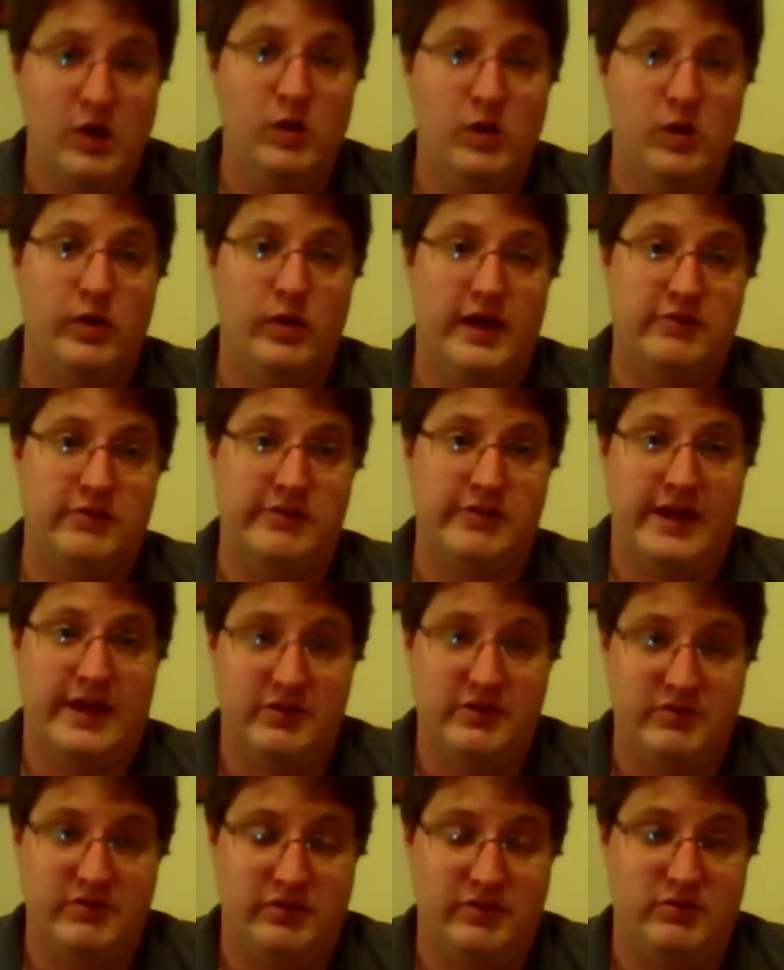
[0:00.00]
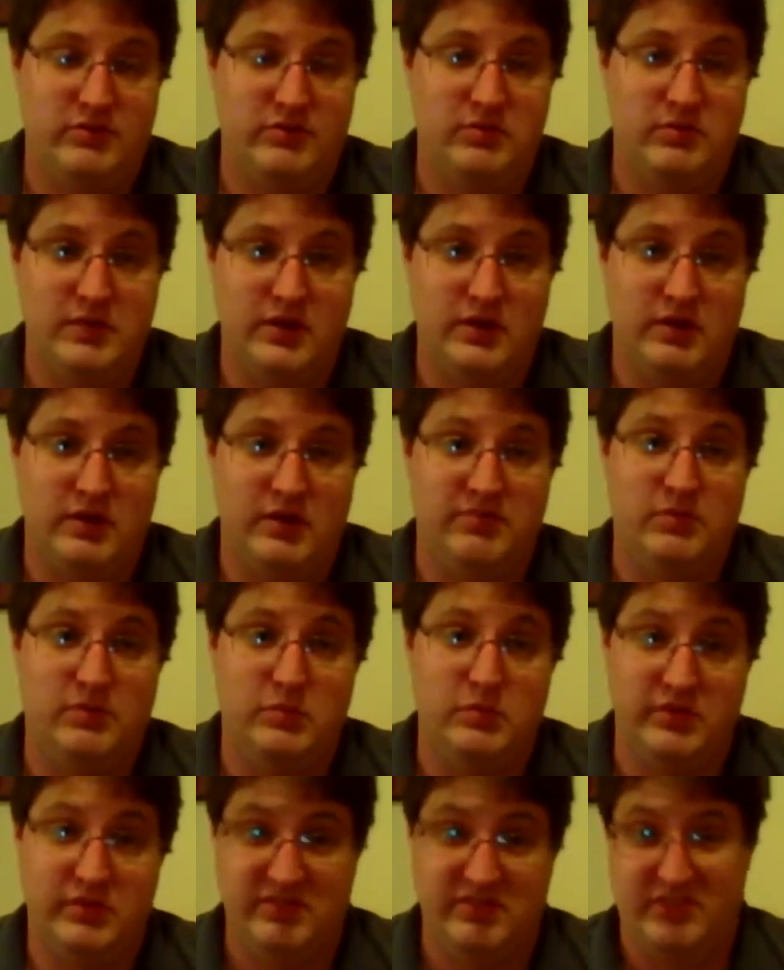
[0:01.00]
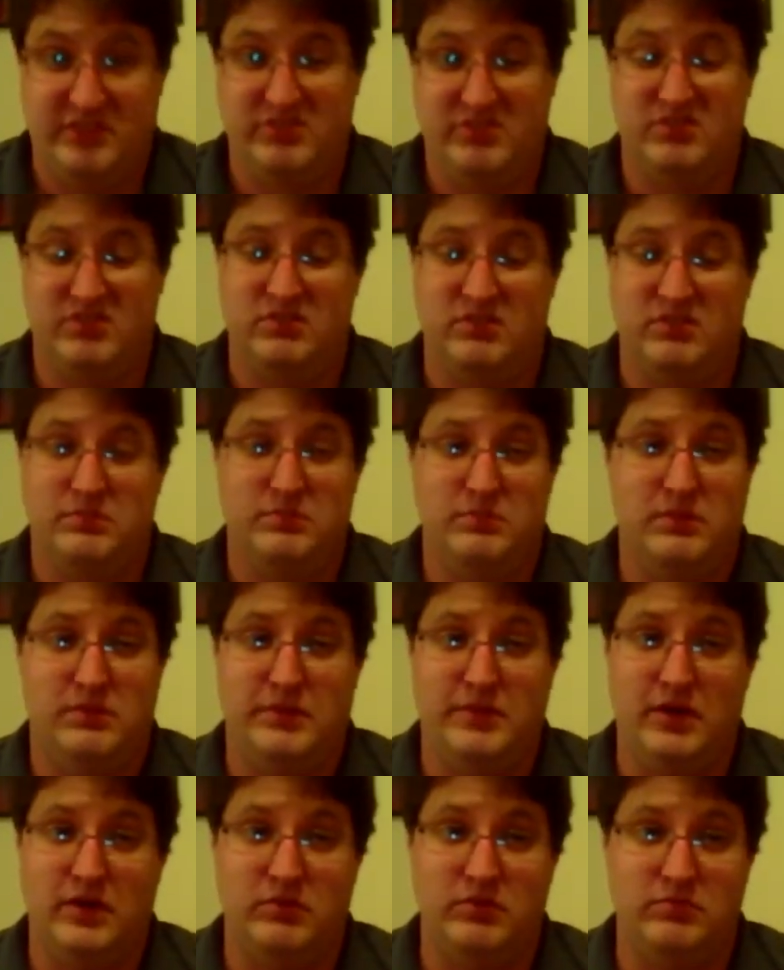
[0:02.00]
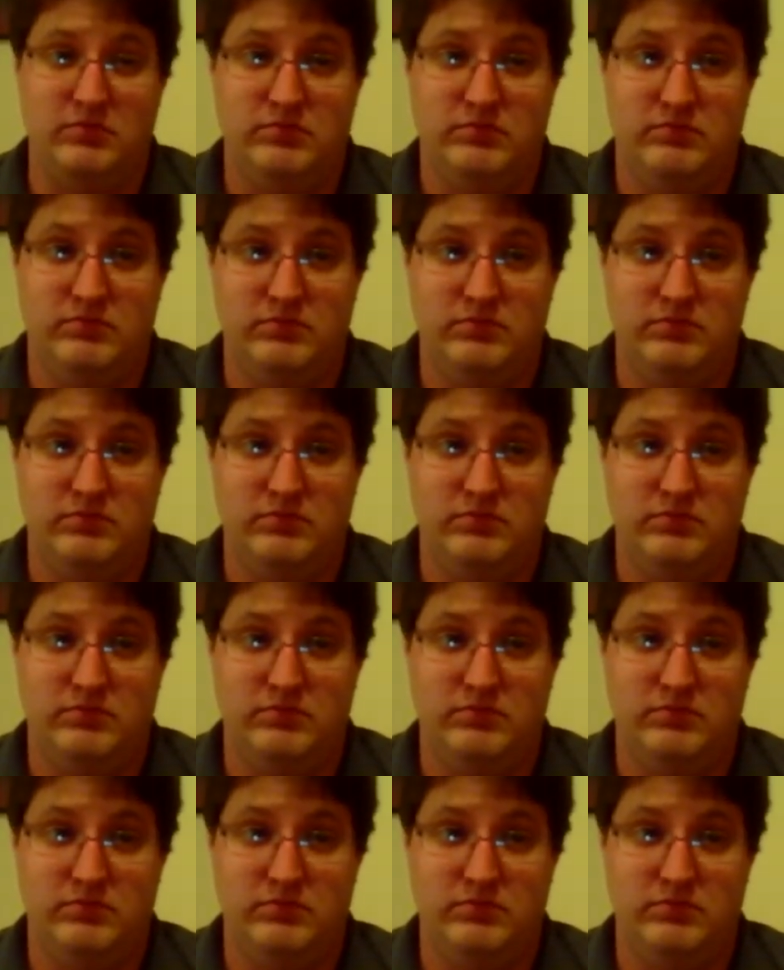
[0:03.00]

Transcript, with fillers: who I actually had a chance to meet at a film convention about